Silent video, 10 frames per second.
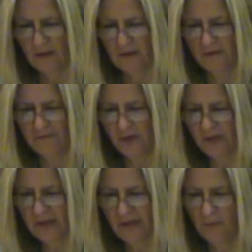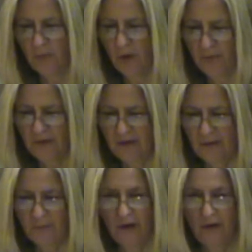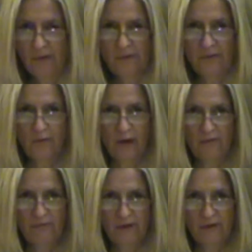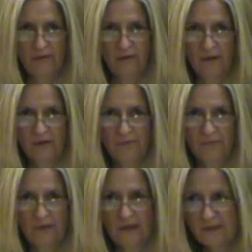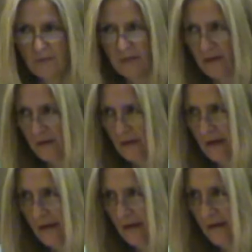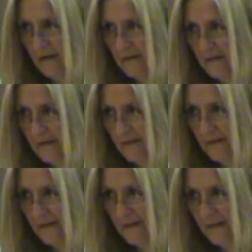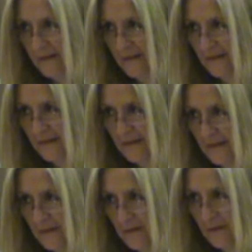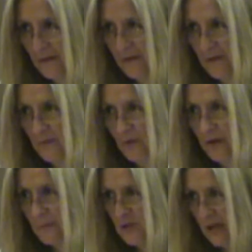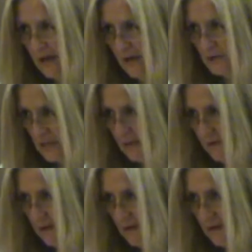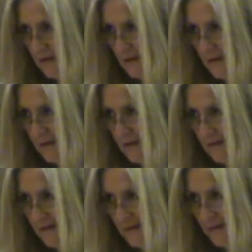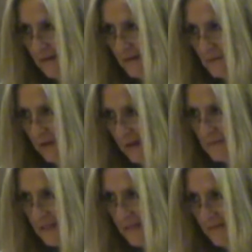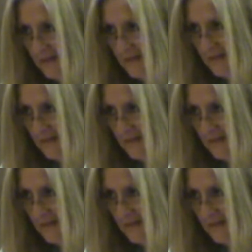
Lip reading: He is a fiercely and appropriately proud grandfather of Isabel and William James. Stephen. His middle name is Stephen?